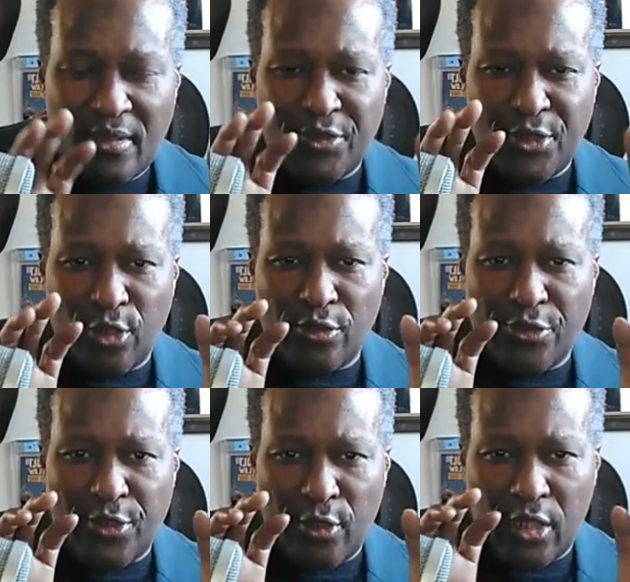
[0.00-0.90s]
their
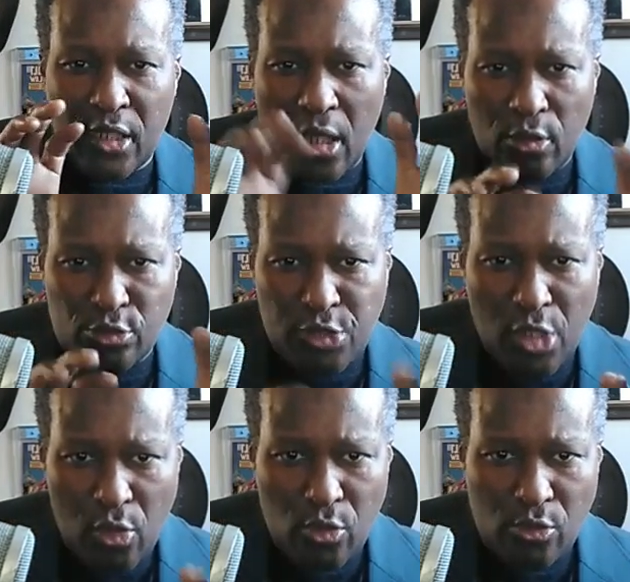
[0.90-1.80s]
their color
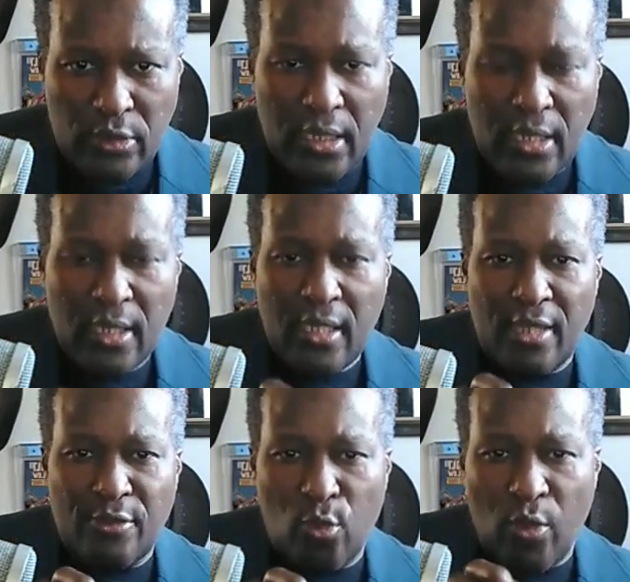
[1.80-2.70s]
tone
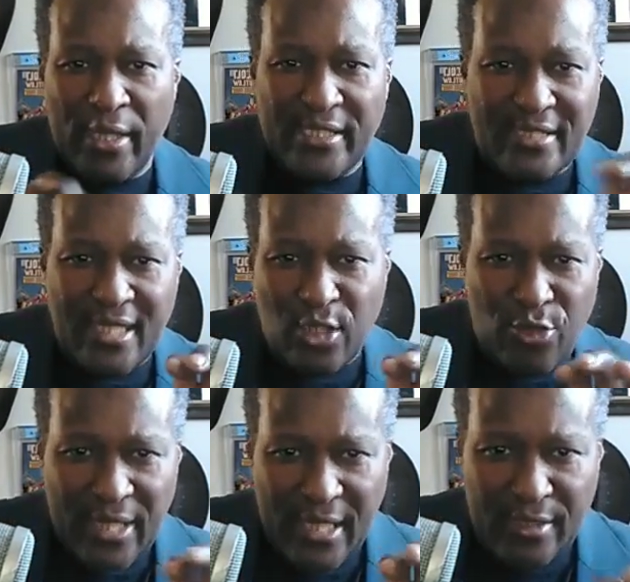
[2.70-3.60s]
and the way that they
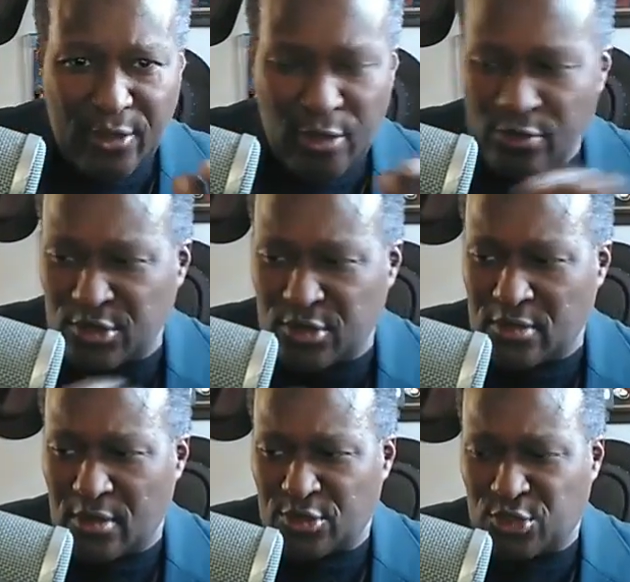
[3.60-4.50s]
created their
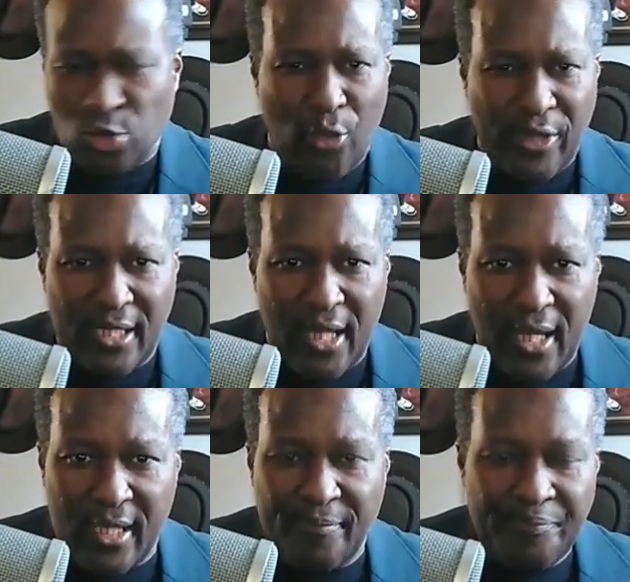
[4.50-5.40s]
their
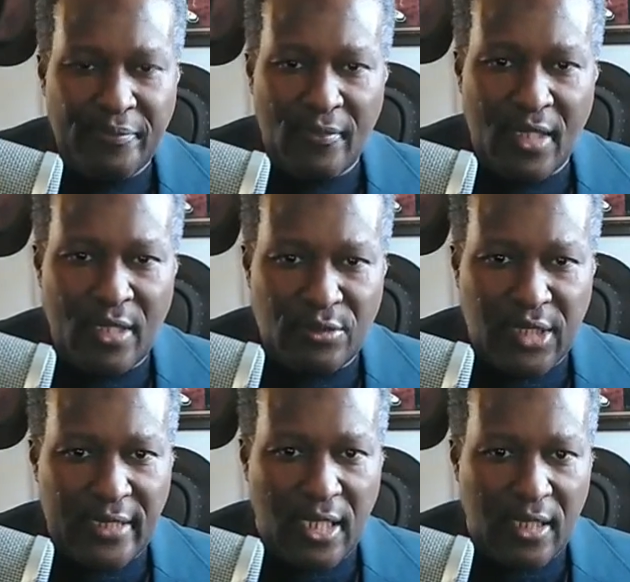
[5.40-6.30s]
storyline, it was
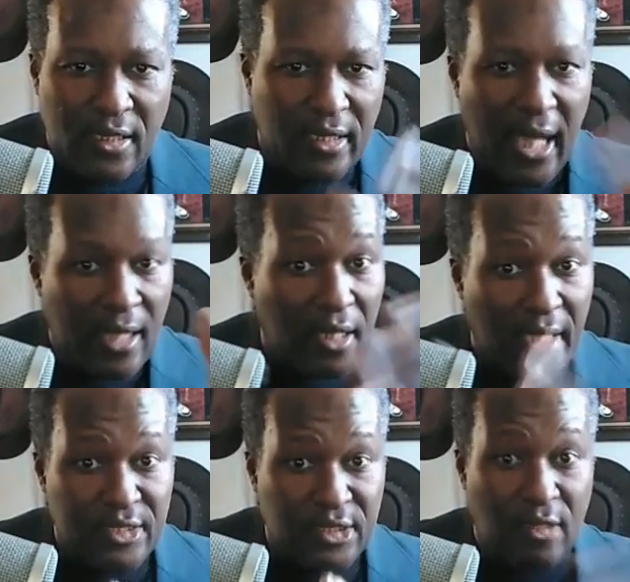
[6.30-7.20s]
like they cut out a
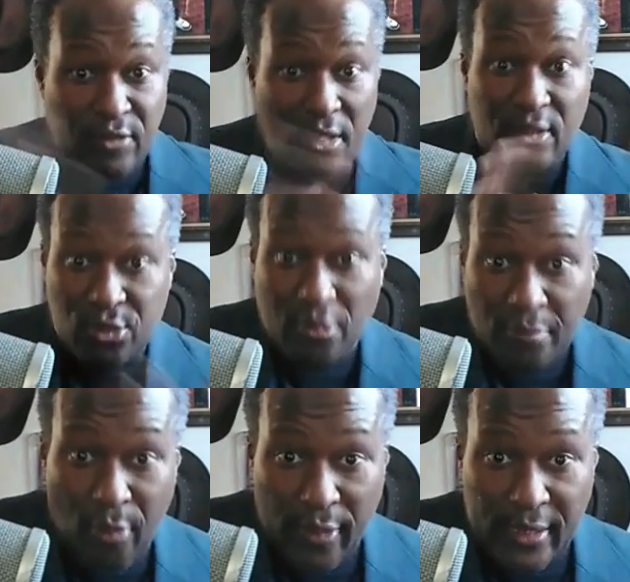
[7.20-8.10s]
lot of stuff to get to the
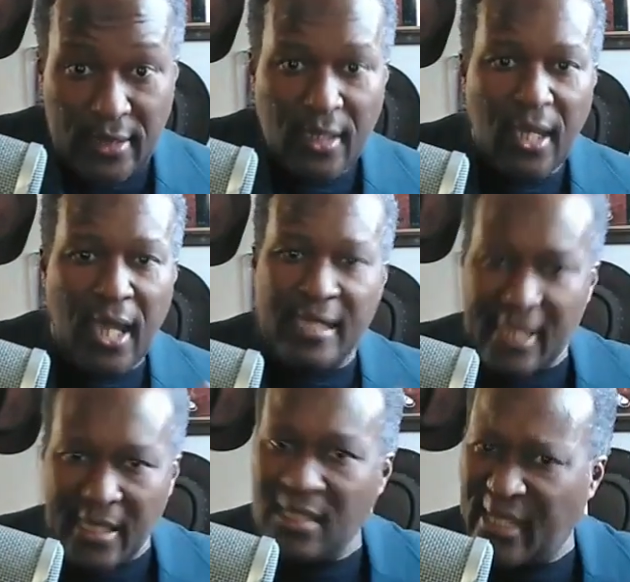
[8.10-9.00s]
point. I
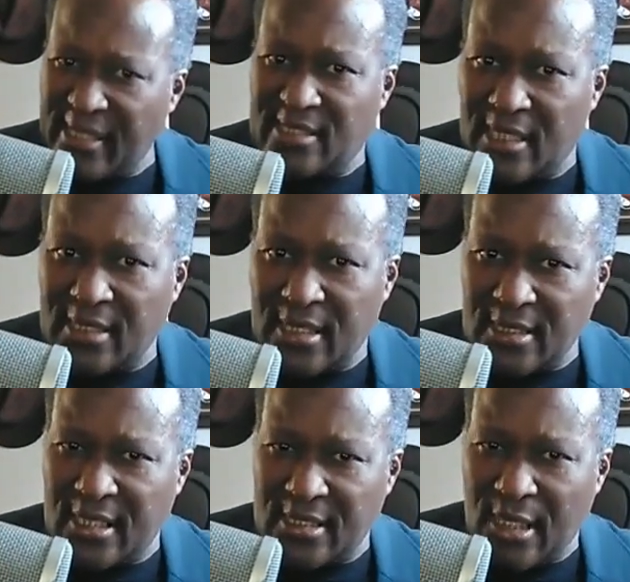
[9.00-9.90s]
kind of like that. That,
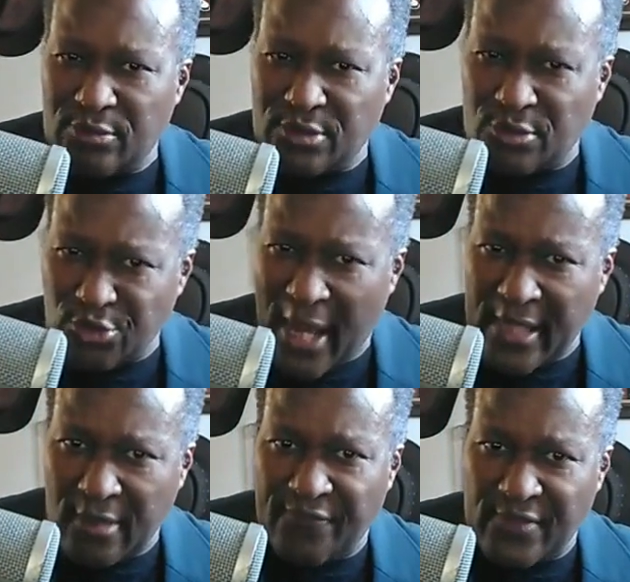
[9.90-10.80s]
that. that was
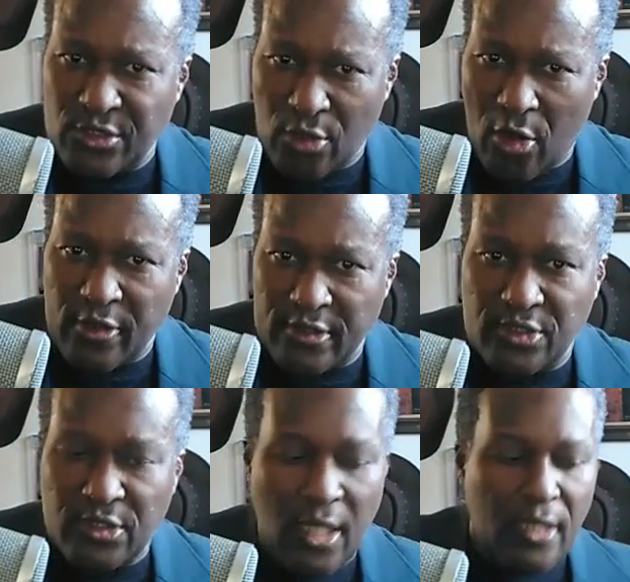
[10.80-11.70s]
attractive as an
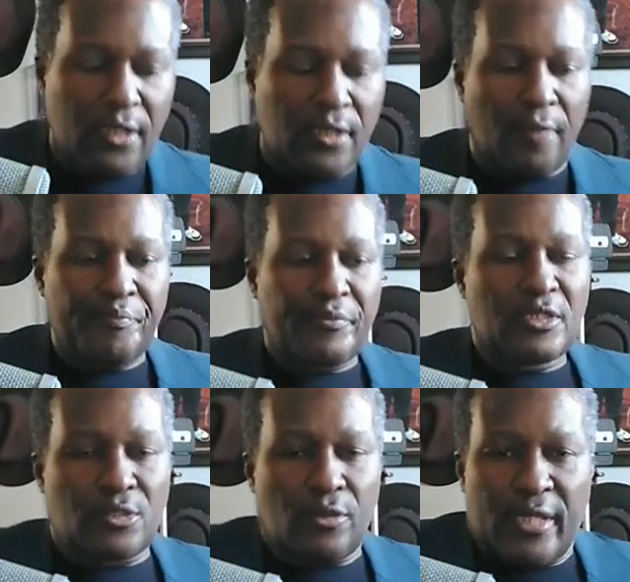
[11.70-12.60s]
artist, you know.
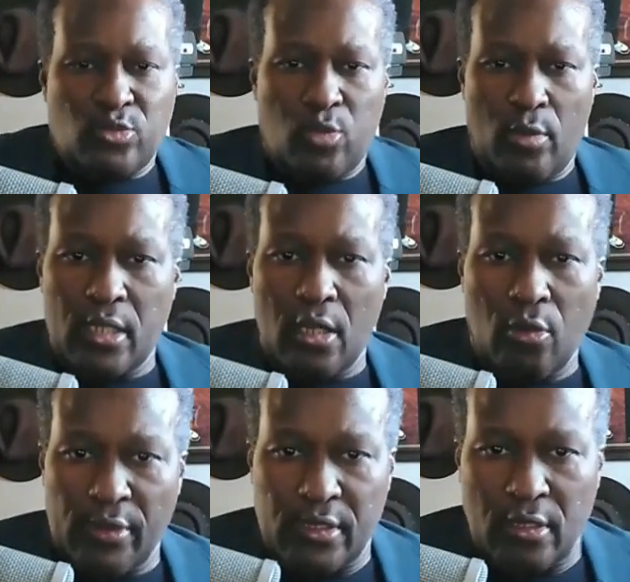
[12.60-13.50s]
So that's where we go
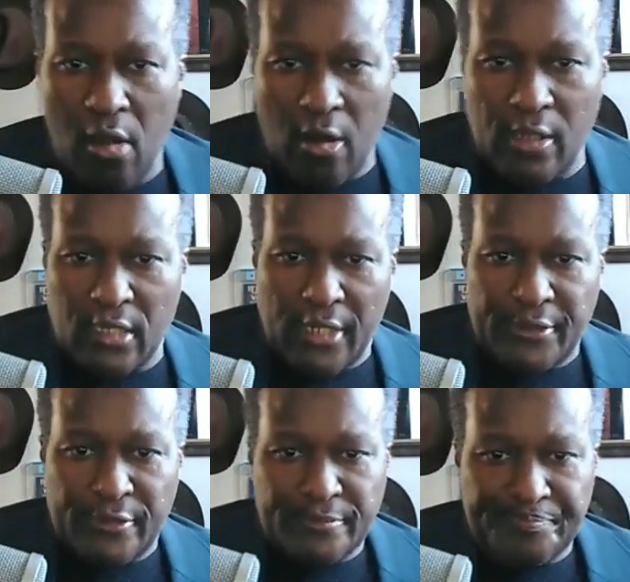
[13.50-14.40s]
with the
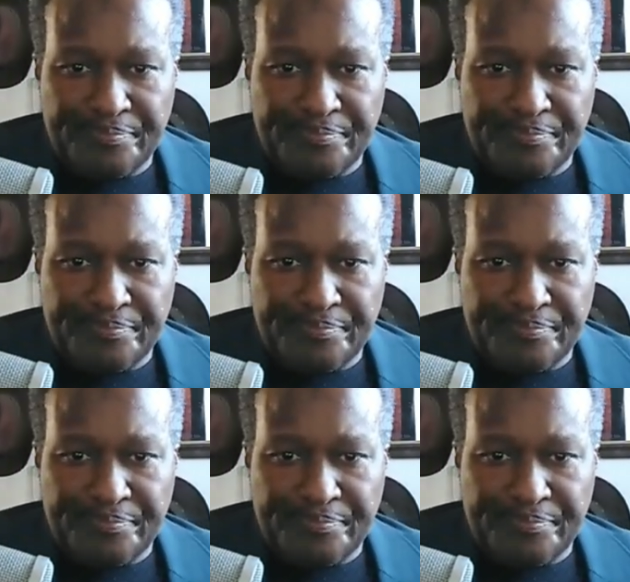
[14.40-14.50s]
Hardliner